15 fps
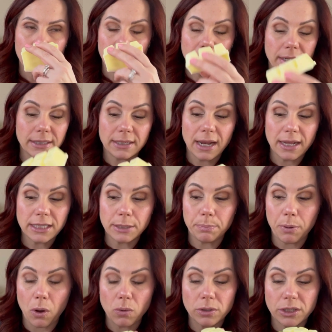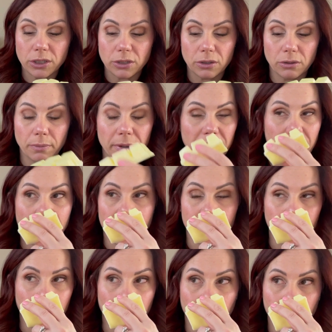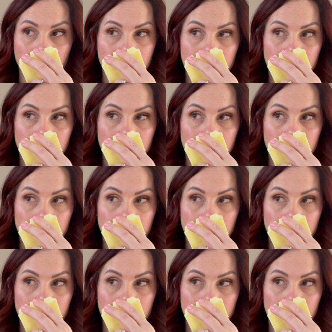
It's not supposed to, but I don't know.